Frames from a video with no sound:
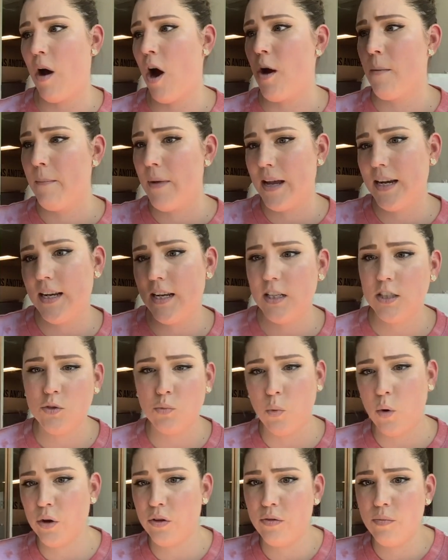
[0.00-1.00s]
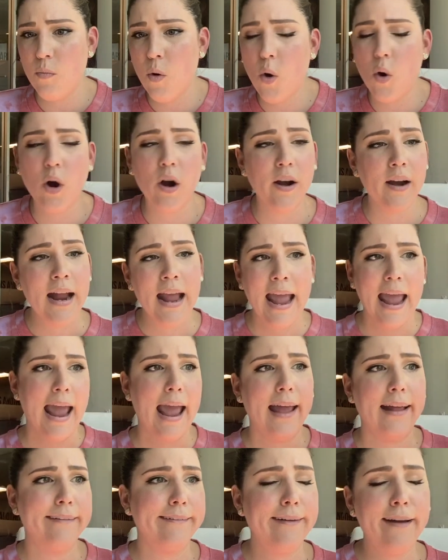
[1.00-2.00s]
Our money is worth more
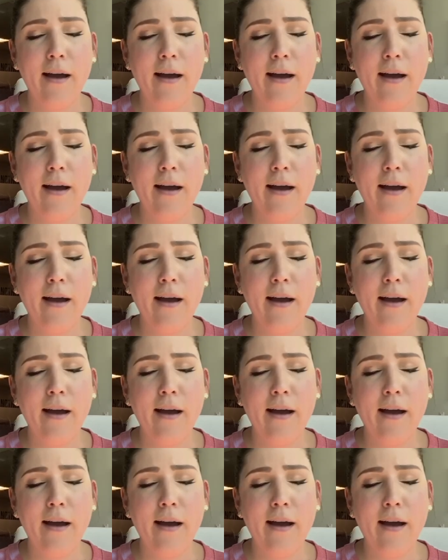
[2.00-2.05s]
and